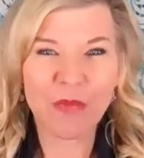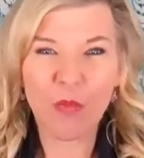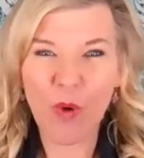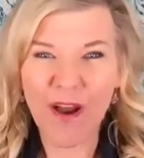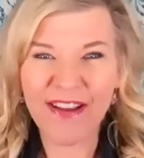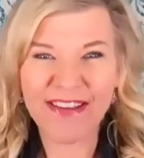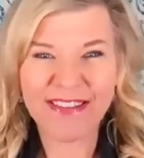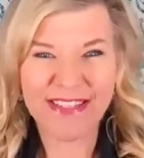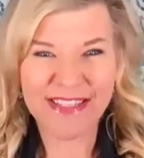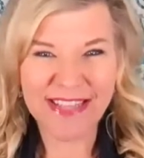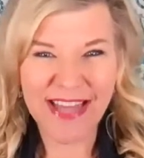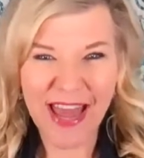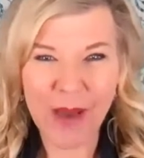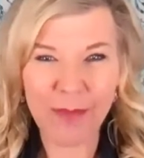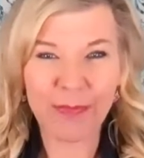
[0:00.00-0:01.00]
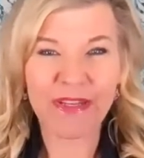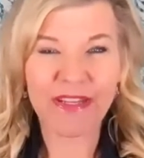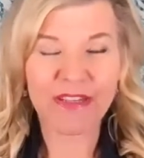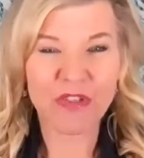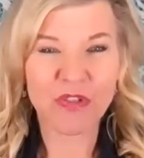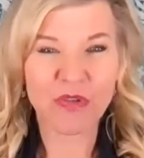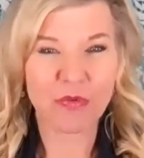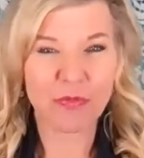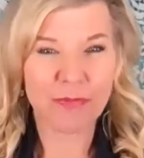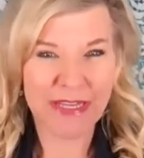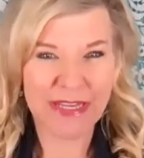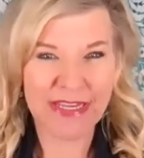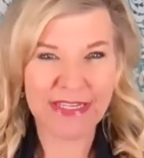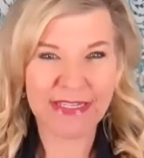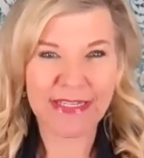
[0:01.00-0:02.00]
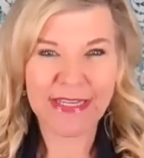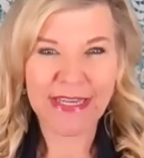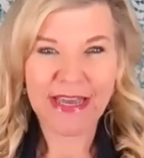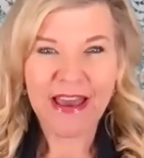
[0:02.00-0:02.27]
why is this happening to me?